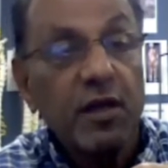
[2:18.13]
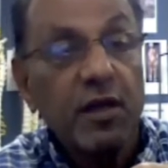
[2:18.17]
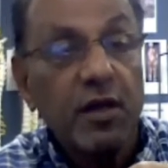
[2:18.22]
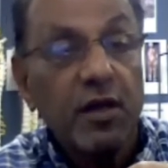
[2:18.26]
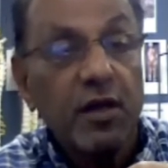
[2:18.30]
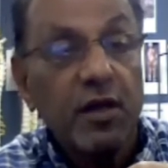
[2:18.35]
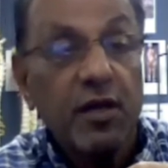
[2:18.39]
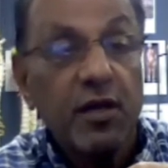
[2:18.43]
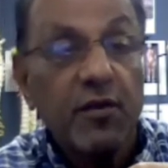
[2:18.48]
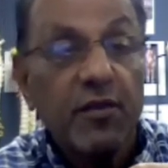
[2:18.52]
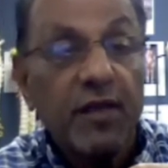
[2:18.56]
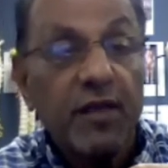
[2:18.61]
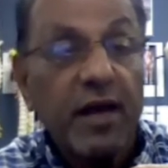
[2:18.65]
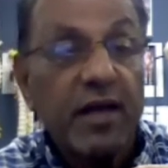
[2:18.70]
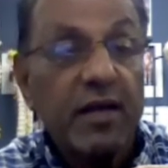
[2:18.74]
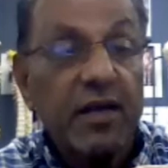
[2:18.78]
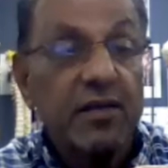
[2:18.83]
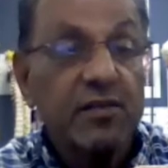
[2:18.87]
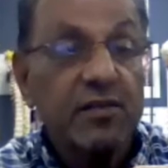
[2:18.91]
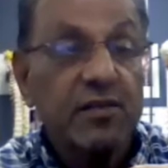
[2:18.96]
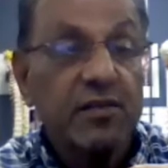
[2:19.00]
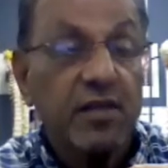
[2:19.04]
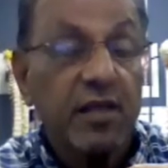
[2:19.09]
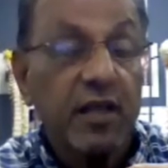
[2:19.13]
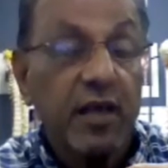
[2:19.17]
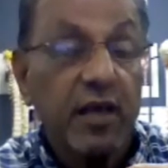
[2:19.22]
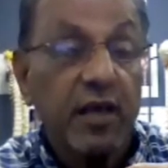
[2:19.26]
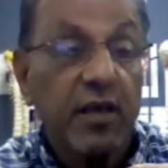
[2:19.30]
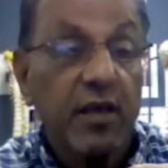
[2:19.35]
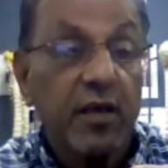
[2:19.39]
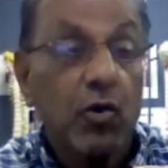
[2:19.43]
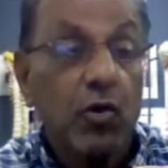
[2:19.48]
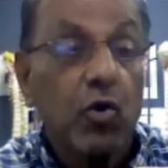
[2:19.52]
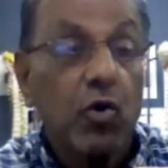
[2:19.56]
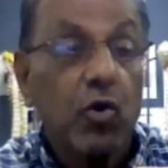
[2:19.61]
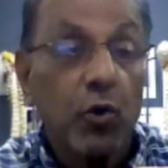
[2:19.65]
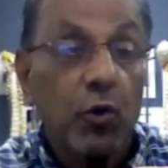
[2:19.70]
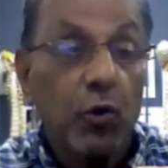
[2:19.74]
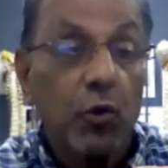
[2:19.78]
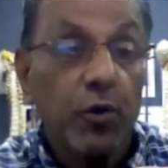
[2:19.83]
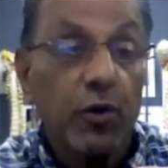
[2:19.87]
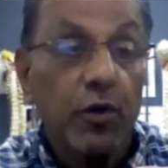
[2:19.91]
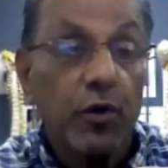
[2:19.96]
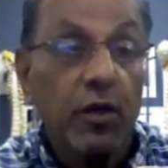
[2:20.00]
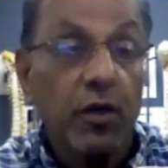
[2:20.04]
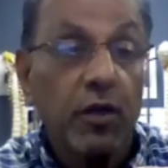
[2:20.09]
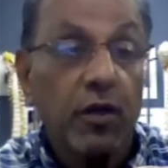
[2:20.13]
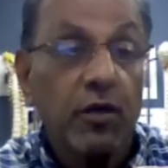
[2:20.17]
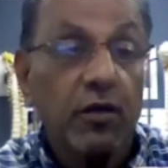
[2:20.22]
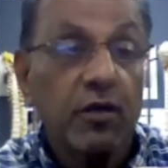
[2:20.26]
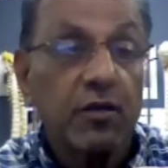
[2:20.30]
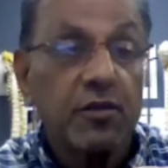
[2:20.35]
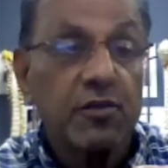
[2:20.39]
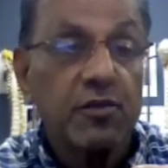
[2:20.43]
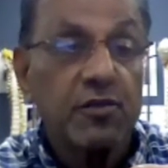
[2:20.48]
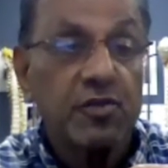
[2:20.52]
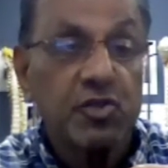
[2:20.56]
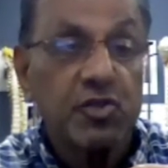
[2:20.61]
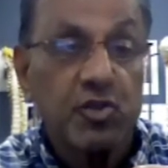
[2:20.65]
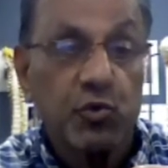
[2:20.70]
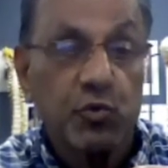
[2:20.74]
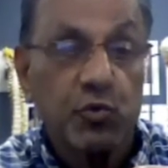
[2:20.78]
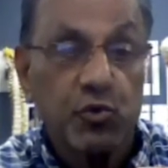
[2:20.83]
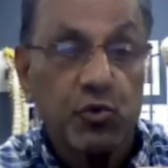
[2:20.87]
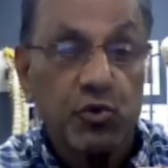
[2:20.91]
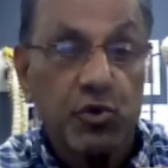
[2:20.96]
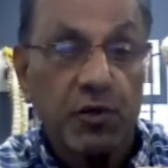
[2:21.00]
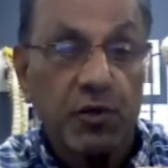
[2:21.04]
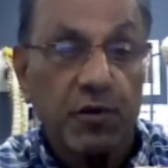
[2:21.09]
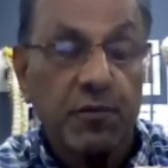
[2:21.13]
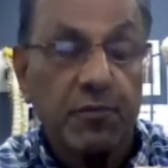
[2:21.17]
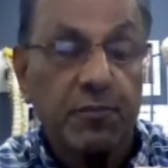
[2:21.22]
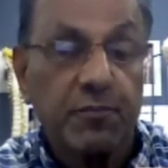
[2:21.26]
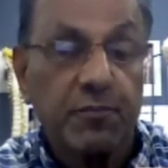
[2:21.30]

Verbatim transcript: Uh, that is the coronal suture.